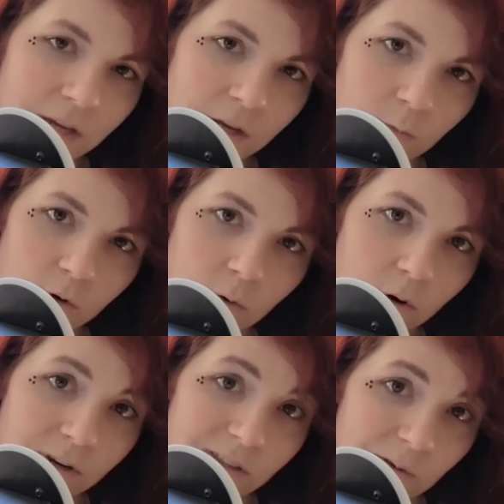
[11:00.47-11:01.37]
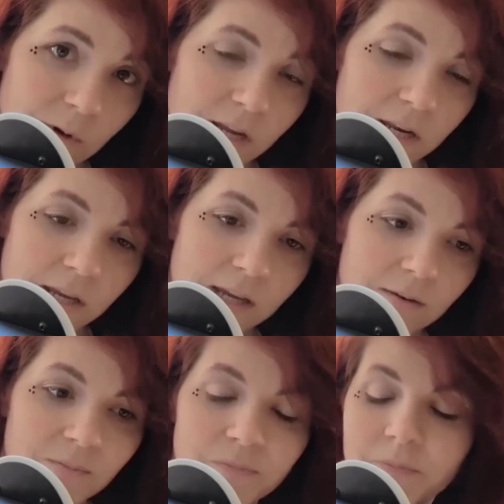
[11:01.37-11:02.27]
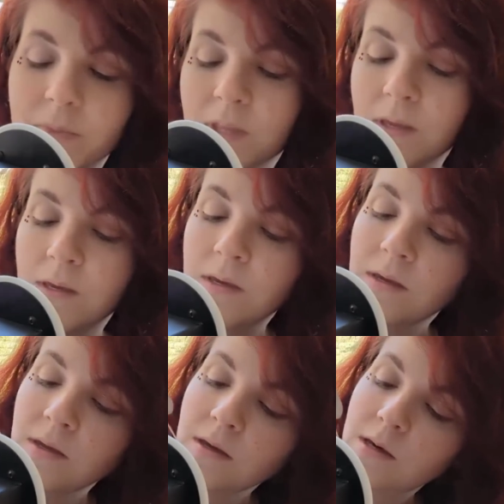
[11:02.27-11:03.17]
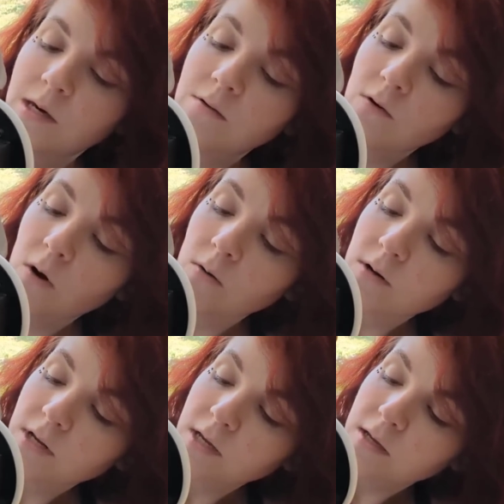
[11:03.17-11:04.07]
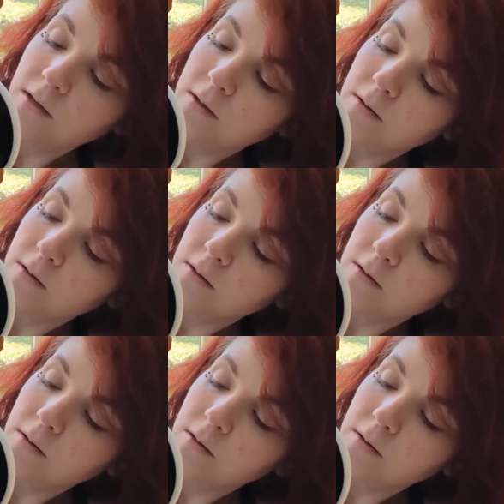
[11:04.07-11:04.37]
and record in the rain again. I've already